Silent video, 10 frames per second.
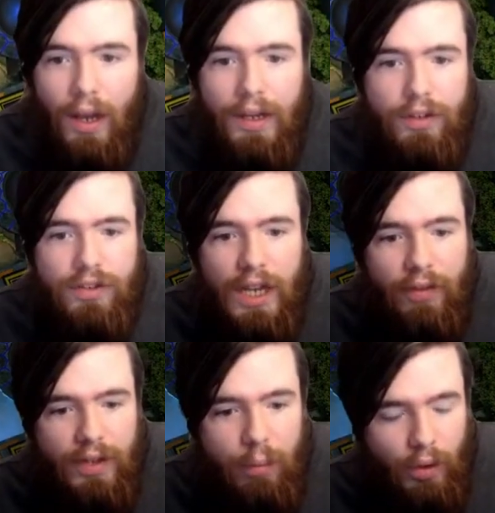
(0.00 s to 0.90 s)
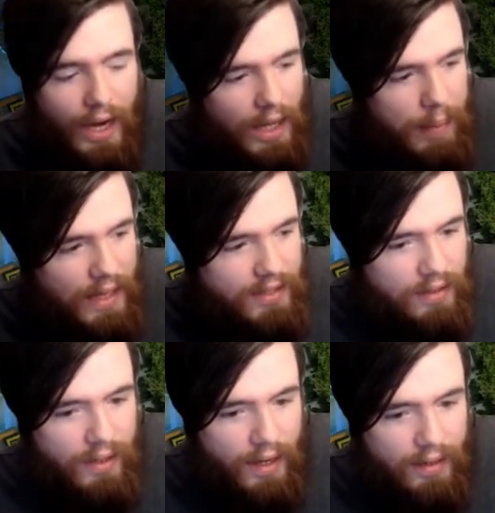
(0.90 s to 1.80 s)
He doesn't have any more Albaz
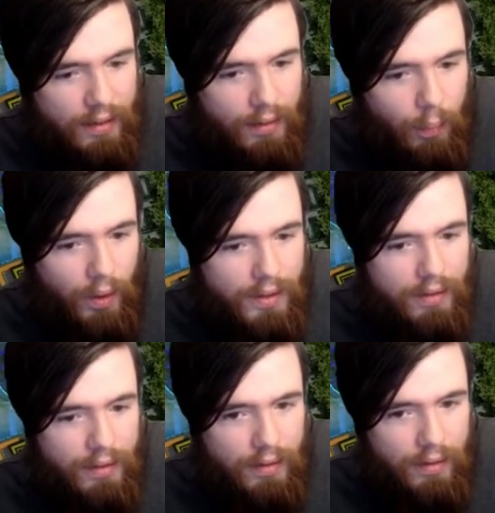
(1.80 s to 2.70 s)
in deck. What?